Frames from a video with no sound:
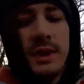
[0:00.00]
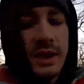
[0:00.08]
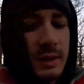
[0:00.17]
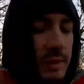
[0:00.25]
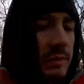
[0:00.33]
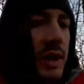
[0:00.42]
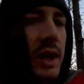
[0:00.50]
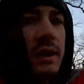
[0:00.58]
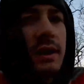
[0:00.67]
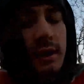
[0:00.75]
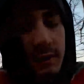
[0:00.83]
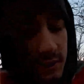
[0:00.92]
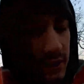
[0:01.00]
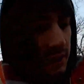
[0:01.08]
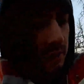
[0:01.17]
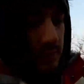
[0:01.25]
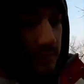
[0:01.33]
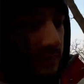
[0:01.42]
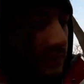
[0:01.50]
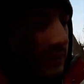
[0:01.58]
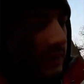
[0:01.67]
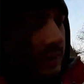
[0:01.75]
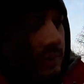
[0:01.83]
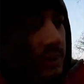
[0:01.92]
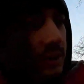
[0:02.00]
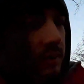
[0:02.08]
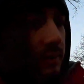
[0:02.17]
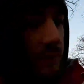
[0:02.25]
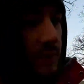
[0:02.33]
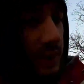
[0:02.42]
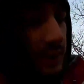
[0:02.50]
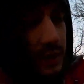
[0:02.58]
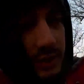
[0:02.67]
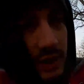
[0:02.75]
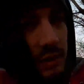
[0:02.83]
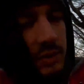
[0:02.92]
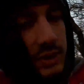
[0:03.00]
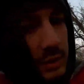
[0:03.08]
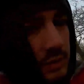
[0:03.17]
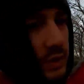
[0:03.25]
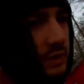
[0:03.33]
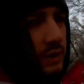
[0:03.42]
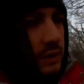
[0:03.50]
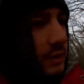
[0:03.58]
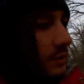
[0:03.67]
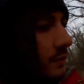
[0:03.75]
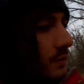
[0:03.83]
sleeping bag down for him to sleep in, but he just came and slept with us,